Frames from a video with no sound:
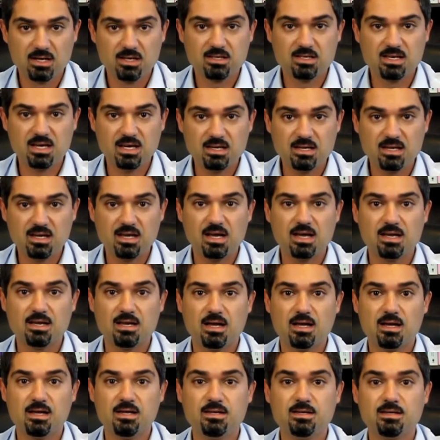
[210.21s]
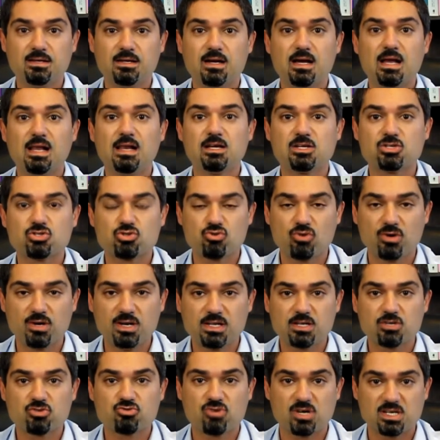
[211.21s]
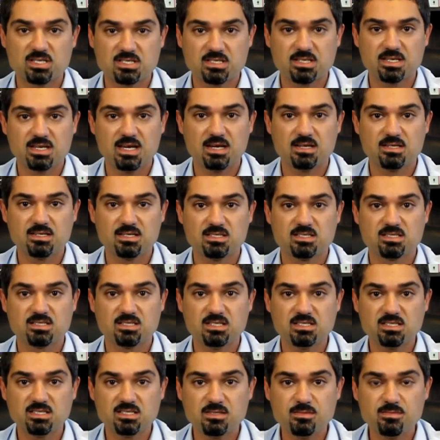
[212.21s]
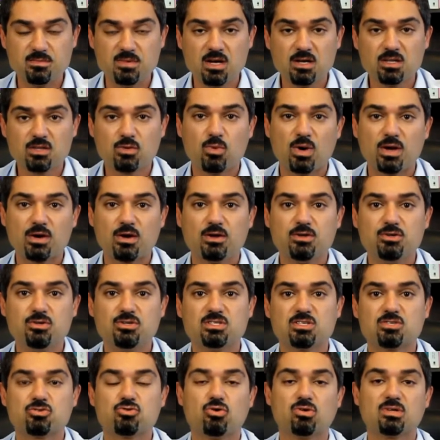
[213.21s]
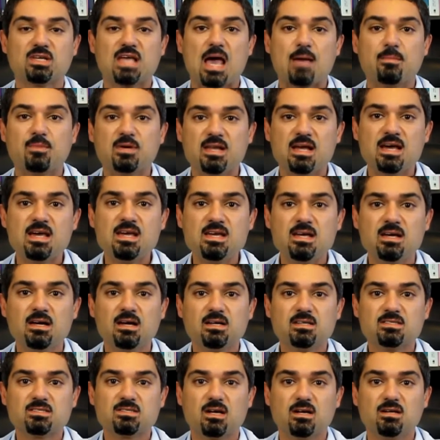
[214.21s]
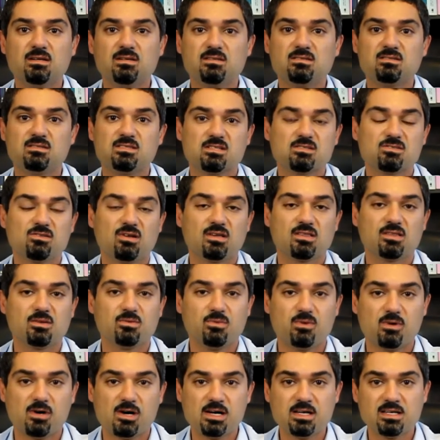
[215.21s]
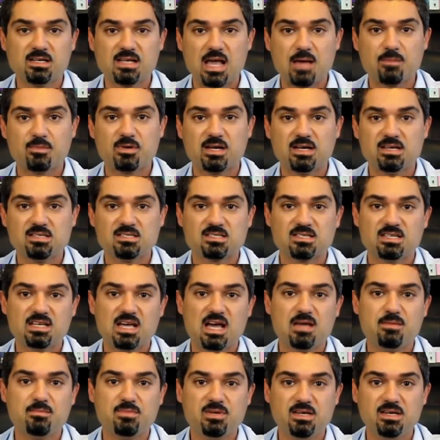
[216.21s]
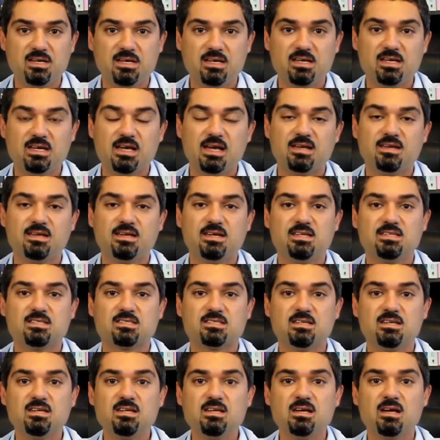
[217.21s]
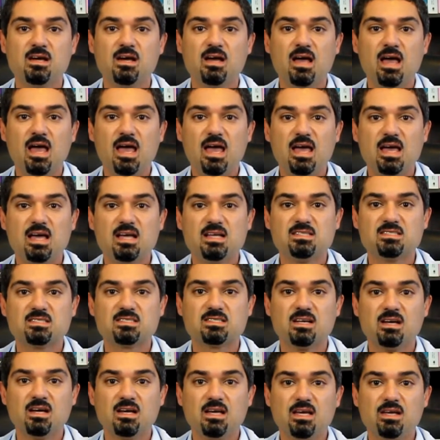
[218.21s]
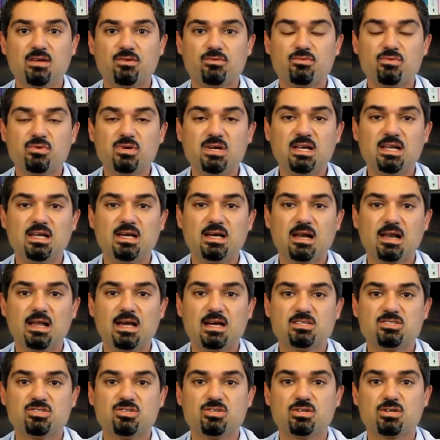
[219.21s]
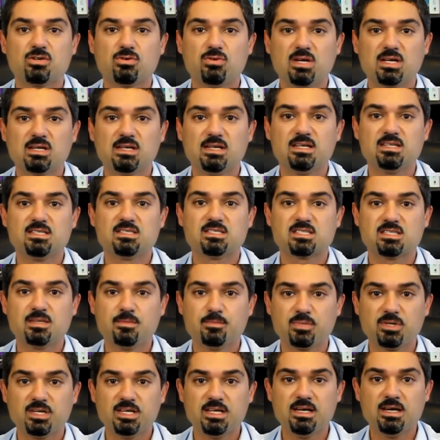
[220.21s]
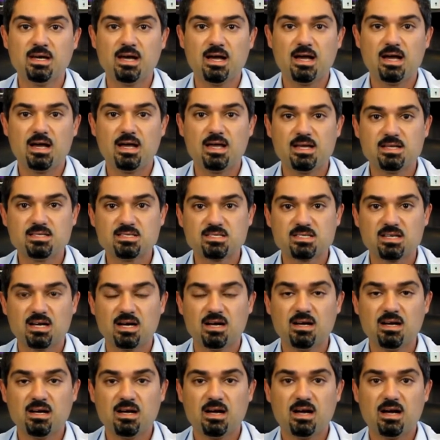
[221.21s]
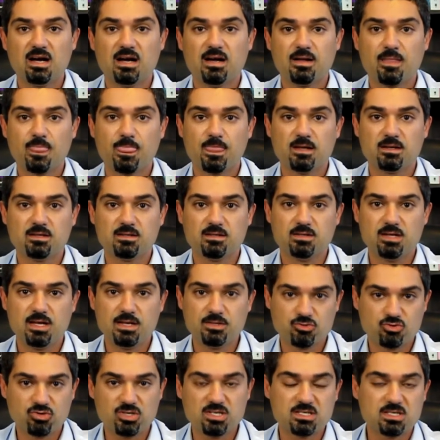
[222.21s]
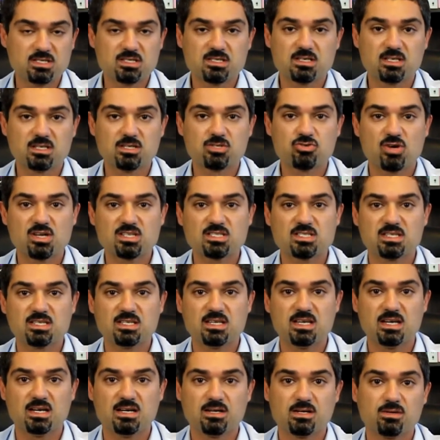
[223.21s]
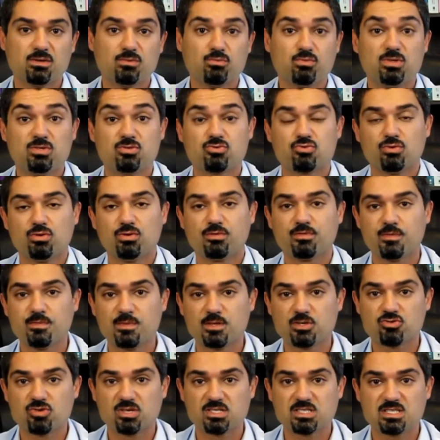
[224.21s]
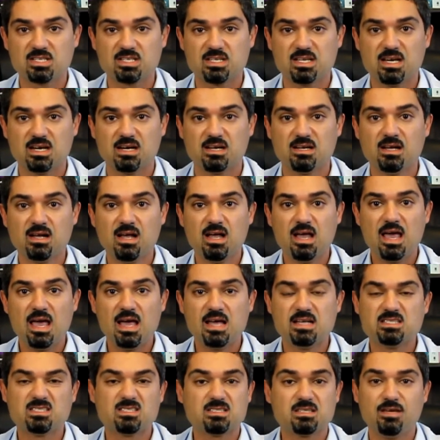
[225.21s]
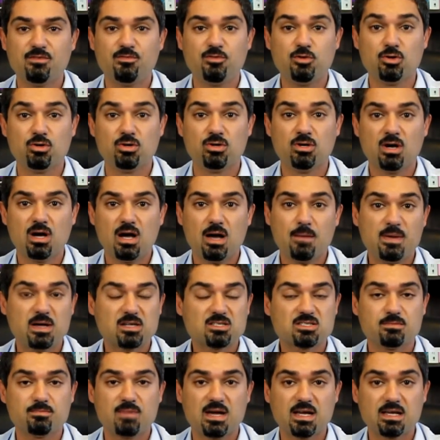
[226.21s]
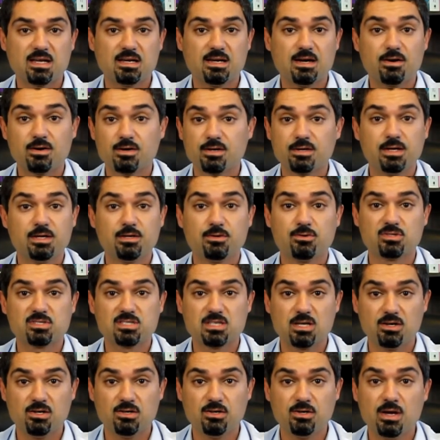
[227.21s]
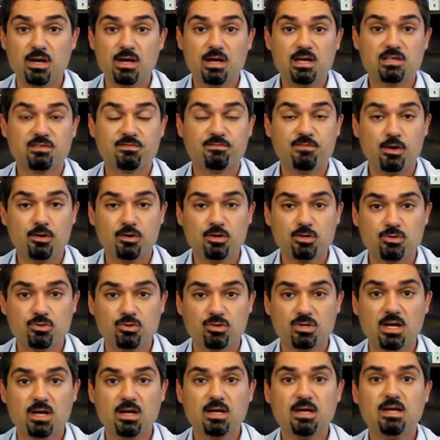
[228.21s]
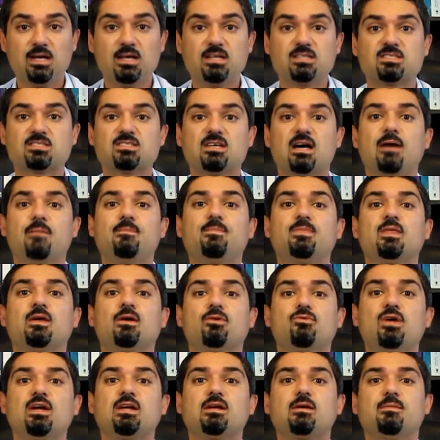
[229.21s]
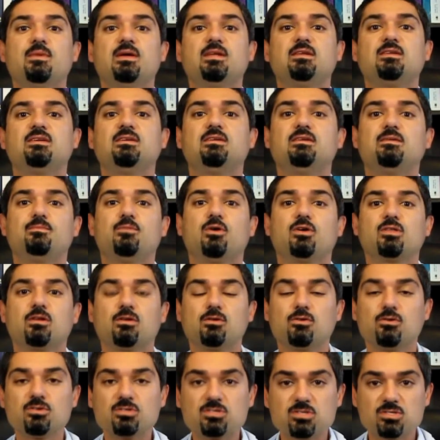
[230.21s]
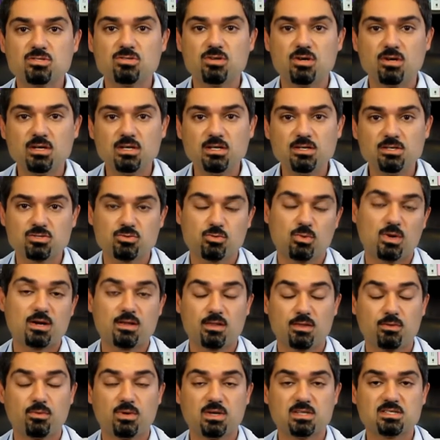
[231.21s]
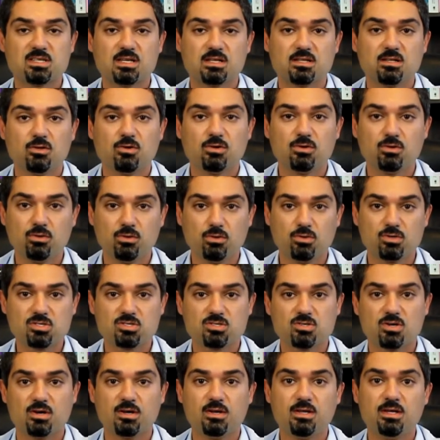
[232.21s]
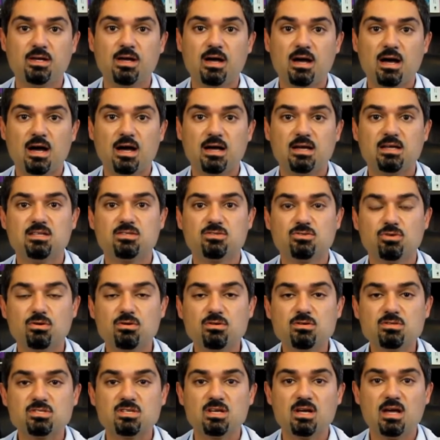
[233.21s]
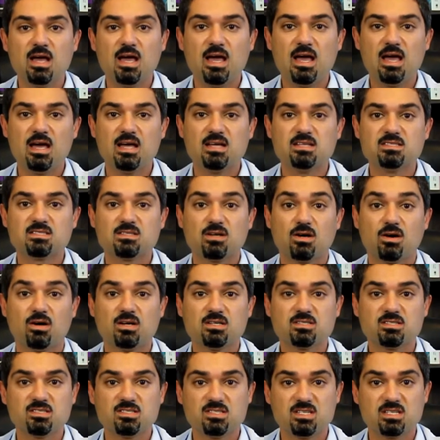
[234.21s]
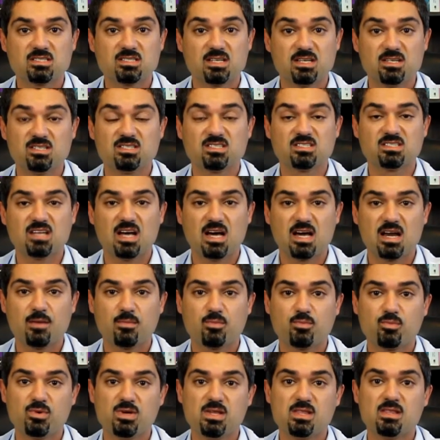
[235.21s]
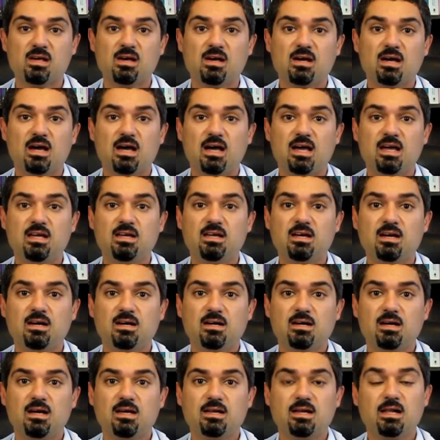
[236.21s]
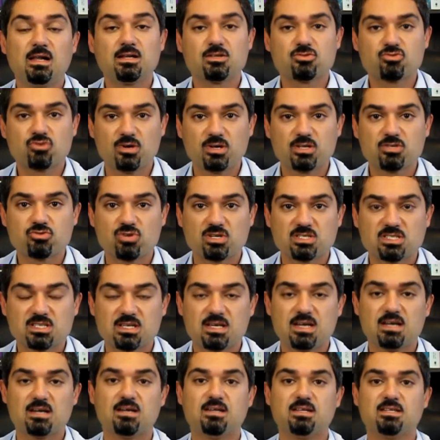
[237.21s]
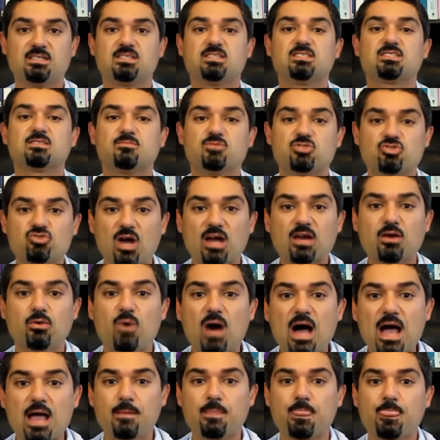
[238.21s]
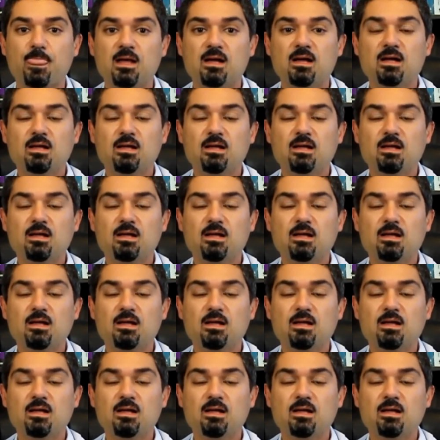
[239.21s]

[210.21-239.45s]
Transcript: Get an electronic trust accounting system. The one I use is called Cabernet, so just like the wine, Cabernet, C-A-B-E-N-E-T, and it really allows you to quickly and simply enter entries into the trust account, withdraw from the trust account, and if you're about to make an error, it will tell you. It's very good. It's recommended by the Law Society. It's one of the ones that Law Society endorse, and I suggest that you start up with an electronic trust accounting system straight away.